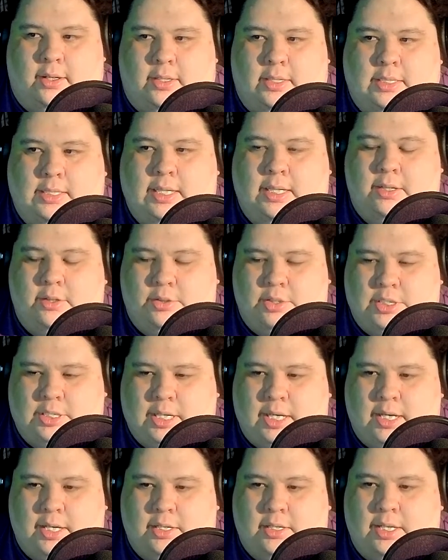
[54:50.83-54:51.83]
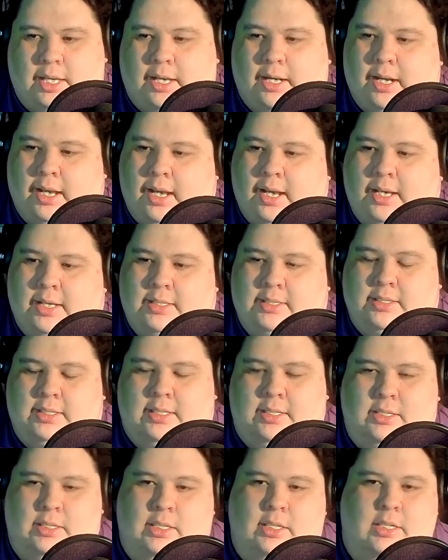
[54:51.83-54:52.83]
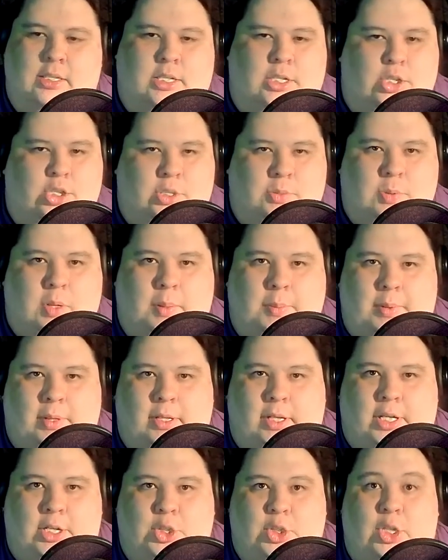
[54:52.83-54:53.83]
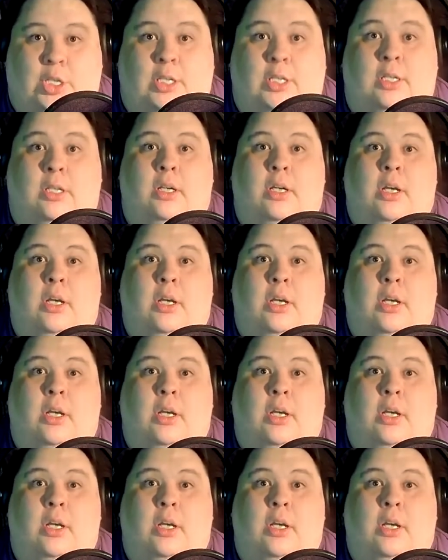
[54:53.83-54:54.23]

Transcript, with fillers: settler state that has this Indigenous population,